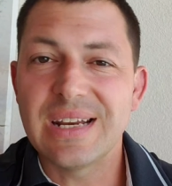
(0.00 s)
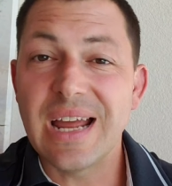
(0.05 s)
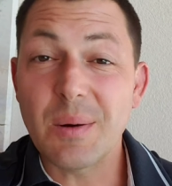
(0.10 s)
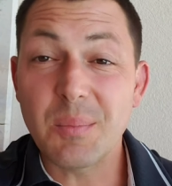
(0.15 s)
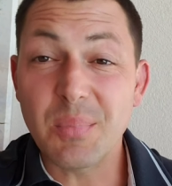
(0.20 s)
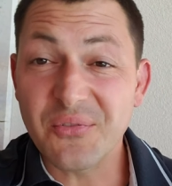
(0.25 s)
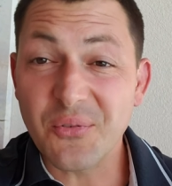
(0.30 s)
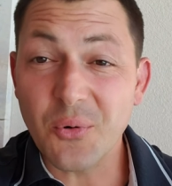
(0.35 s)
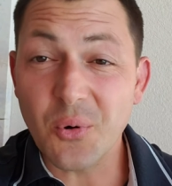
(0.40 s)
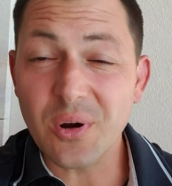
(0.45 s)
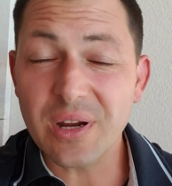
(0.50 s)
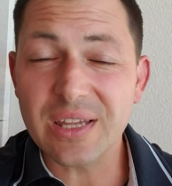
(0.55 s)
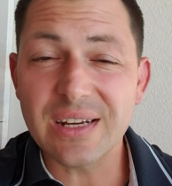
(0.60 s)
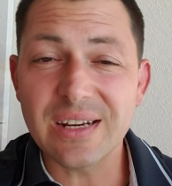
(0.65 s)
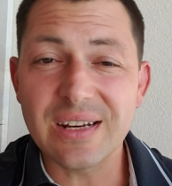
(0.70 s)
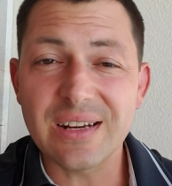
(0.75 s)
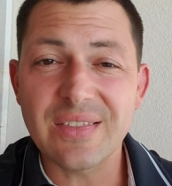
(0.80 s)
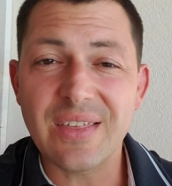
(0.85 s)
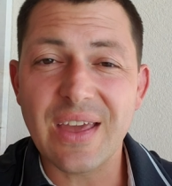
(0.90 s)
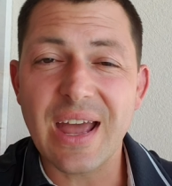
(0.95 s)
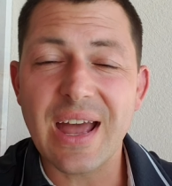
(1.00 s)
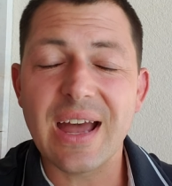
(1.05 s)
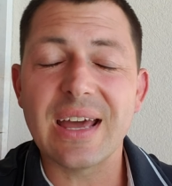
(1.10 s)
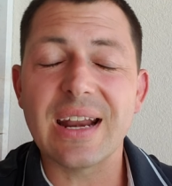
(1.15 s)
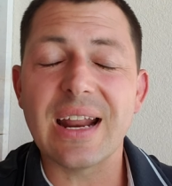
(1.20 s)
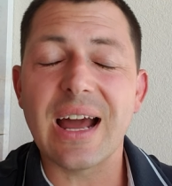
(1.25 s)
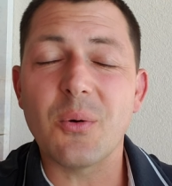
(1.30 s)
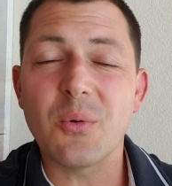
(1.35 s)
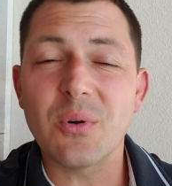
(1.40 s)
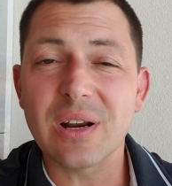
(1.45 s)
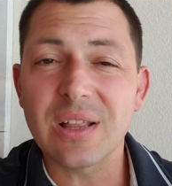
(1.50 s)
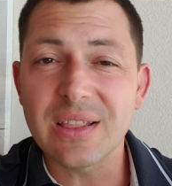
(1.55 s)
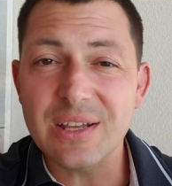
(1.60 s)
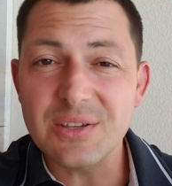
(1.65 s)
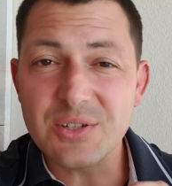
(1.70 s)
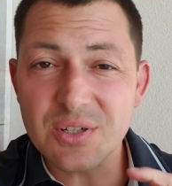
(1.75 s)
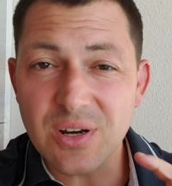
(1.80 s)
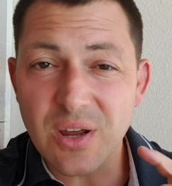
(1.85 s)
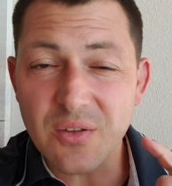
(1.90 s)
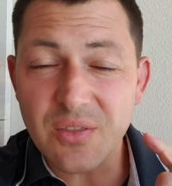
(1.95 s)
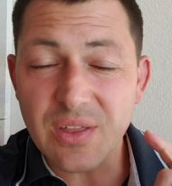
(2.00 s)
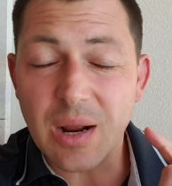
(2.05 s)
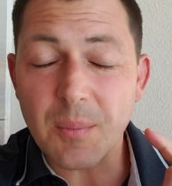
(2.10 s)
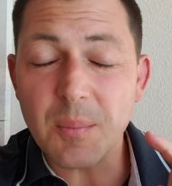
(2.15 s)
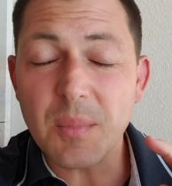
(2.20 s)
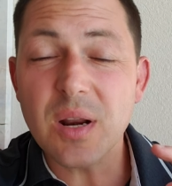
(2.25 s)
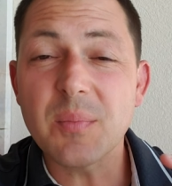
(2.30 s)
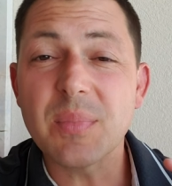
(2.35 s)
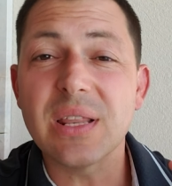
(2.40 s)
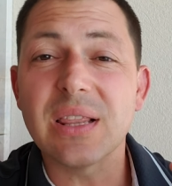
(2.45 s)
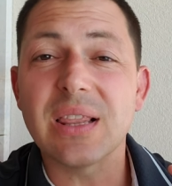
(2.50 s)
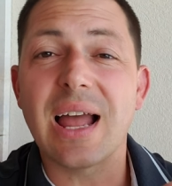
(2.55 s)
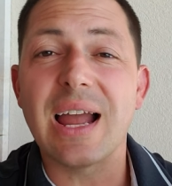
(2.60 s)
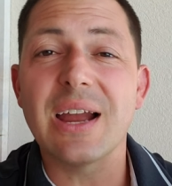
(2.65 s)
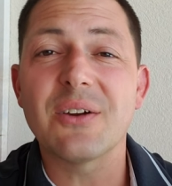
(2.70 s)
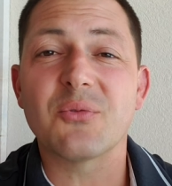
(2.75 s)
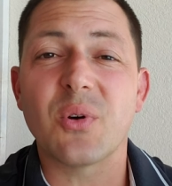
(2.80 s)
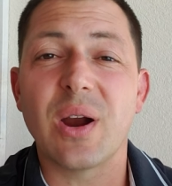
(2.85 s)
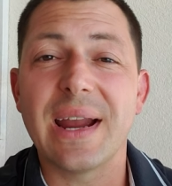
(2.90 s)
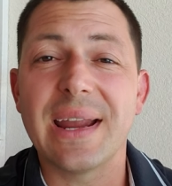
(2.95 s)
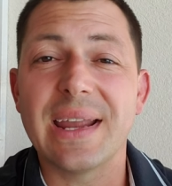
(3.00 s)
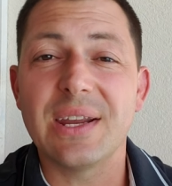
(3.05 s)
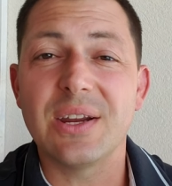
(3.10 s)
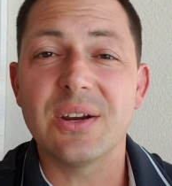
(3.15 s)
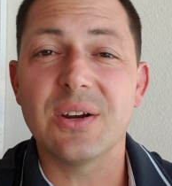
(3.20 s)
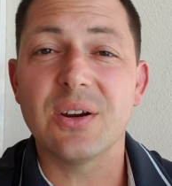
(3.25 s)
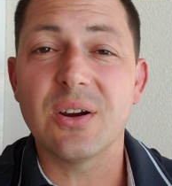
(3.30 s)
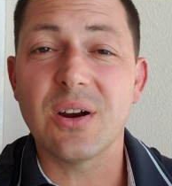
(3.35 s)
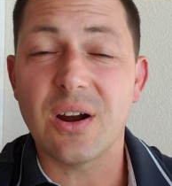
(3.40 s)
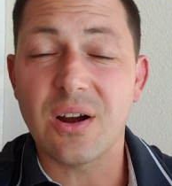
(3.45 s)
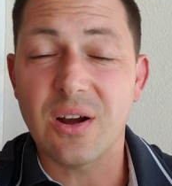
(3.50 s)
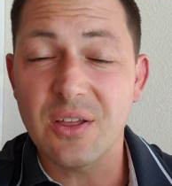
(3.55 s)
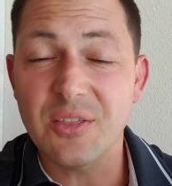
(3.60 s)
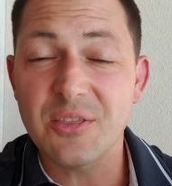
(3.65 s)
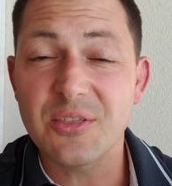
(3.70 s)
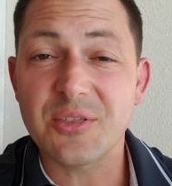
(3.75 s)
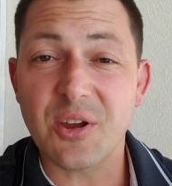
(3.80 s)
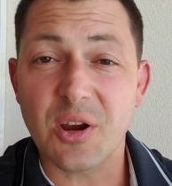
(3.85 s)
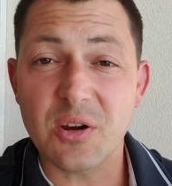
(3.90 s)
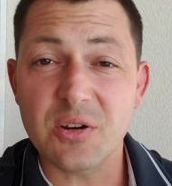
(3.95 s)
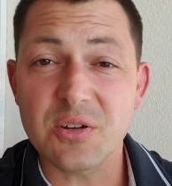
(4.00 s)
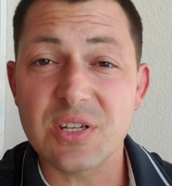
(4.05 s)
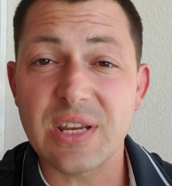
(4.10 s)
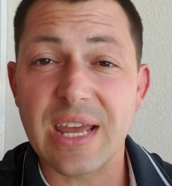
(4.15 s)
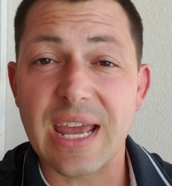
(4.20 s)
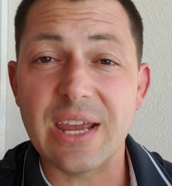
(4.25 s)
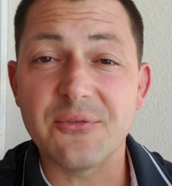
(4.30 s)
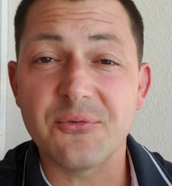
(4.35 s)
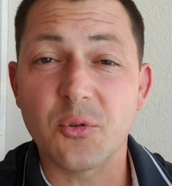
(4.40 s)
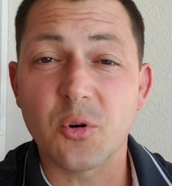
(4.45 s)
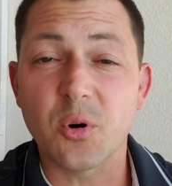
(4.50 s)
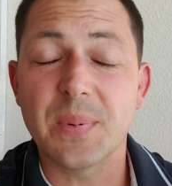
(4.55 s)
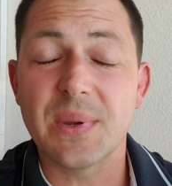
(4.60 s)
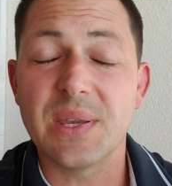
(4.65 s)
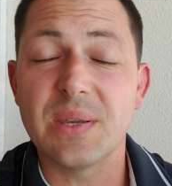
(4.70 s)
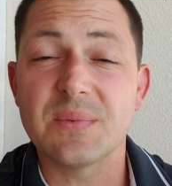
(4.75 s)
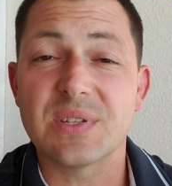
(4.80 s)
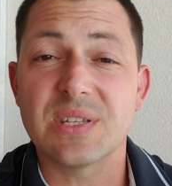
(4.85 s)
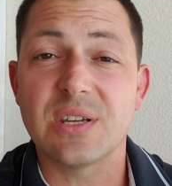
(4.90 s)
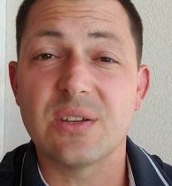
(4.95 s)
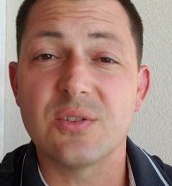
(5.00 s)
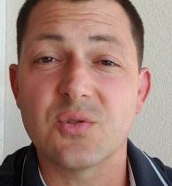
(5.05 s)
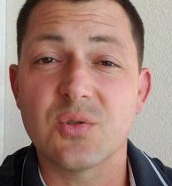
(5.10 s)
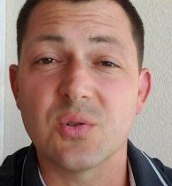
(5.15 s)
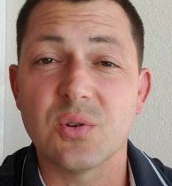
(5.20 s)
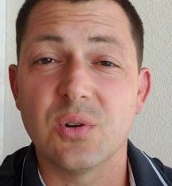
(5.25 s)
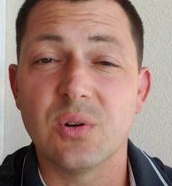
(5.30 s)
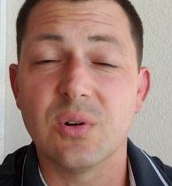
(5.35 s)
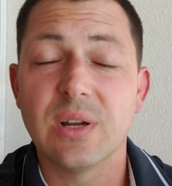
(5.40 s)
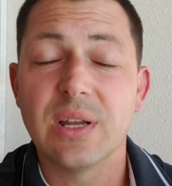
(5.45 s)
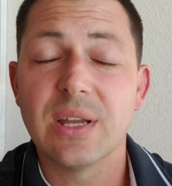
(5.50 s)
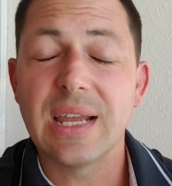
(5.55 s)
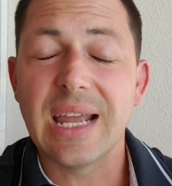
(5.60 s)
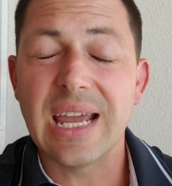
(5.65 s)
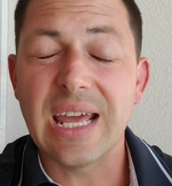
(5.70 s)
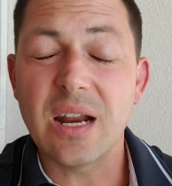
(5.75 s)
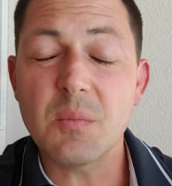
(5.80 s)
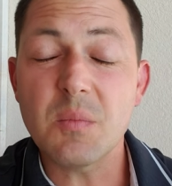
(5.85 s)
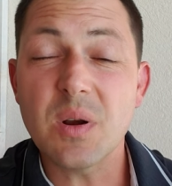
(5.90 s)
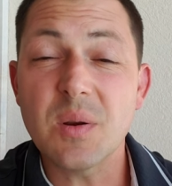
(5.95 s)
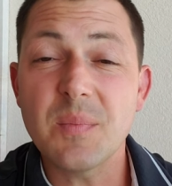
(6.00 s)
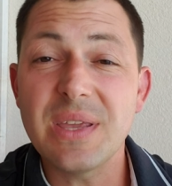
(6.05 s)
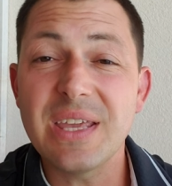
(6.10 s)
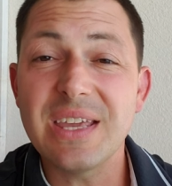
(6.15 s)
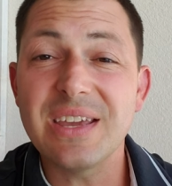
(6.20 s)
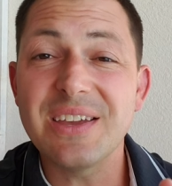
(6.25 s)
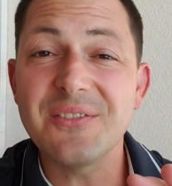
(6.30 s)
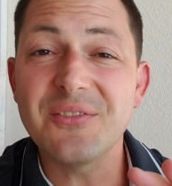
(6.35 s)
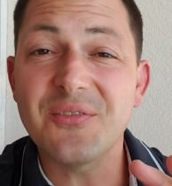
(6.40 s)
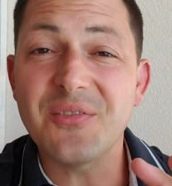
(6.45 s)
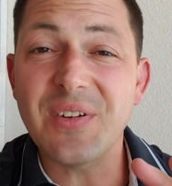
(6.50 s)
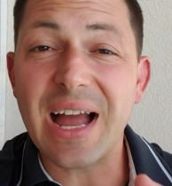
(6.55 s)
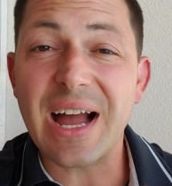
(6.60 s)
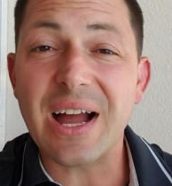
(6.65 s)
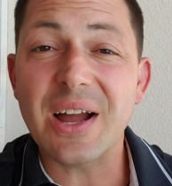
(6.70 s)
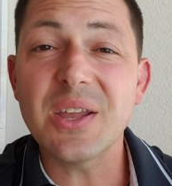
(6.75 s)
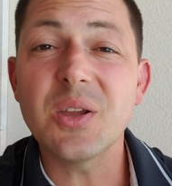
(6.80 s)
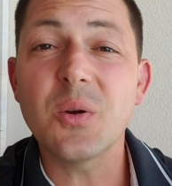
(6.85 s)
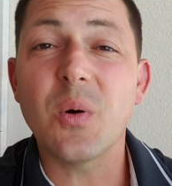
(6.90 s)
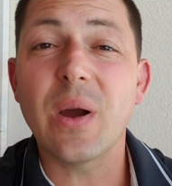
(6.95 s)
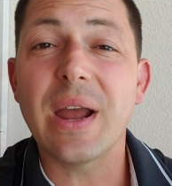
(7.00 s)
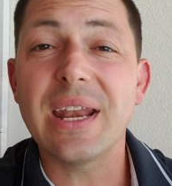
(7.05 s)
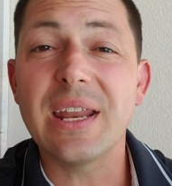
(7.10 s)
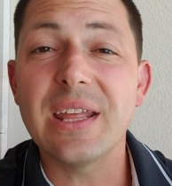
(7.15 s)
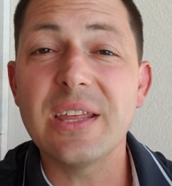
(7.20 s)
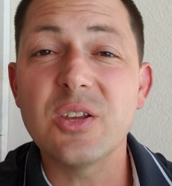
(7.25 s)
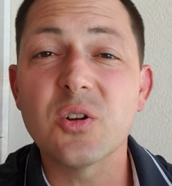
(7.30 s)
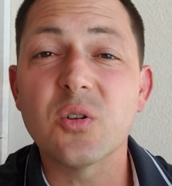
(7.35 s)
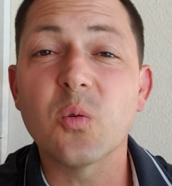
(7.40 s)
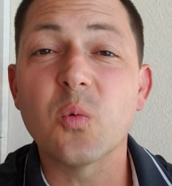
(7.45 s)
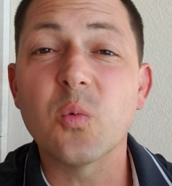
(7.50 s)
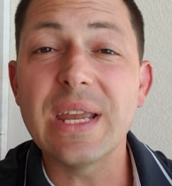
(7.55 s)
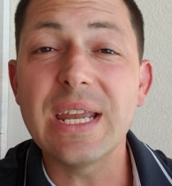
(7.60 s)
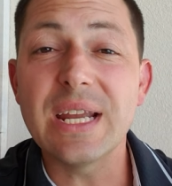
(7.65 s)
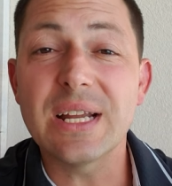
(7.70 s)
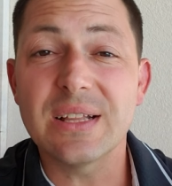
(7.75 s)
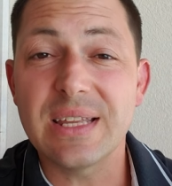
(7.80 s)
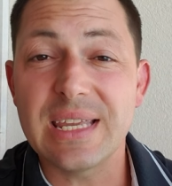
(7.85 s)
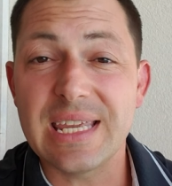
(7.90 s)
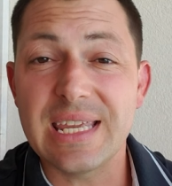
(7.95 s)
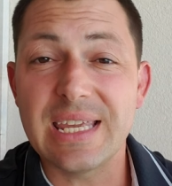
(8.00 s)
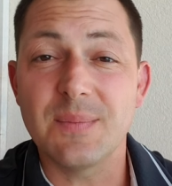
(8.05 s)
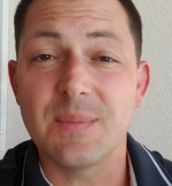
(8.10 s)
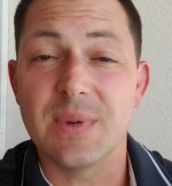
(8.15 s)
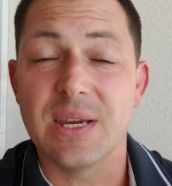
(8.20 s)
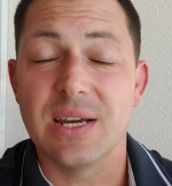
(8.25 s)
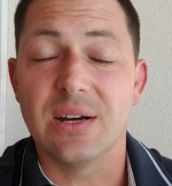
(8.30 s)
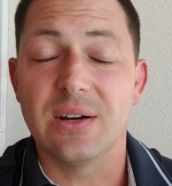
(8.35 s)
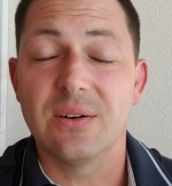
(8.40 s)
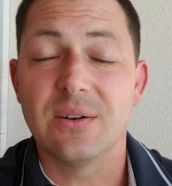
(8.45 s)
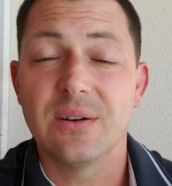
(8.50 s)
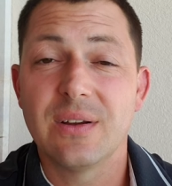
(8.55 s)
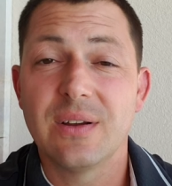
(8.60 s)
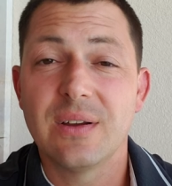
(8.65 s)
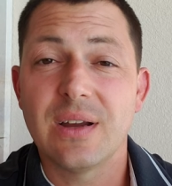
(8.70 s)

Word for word: Now, before I get into that, I want to let you know that I'm going to be live right here on Thursday, four P M Central, and I'm going to be evaluating your weekly email.